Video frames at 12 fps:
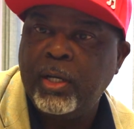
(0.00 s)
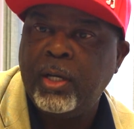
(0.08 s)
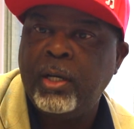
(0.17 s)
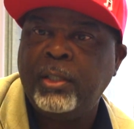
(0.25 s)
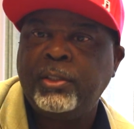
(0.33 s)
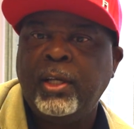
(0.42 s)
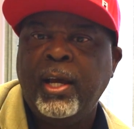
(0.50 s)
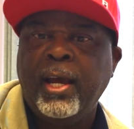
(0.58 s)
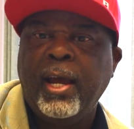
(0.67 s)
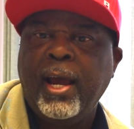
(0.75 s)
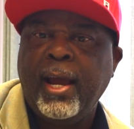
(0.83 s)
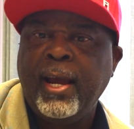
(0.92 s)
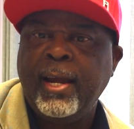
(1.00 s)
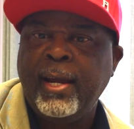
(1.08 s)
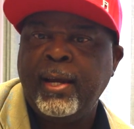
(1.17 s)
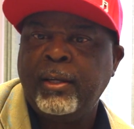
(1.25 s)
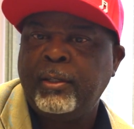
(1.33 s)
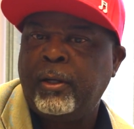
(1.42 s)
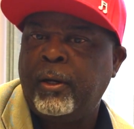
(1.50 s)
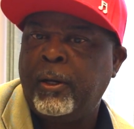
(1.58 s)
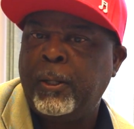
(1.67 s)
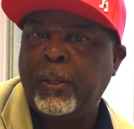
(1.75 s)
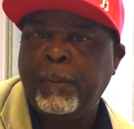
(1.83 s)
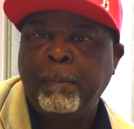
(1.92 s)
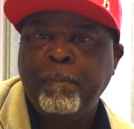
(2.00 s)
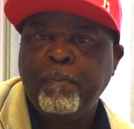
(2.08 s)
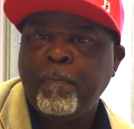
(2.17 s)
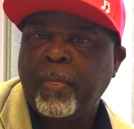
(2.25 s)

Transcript: us and, um,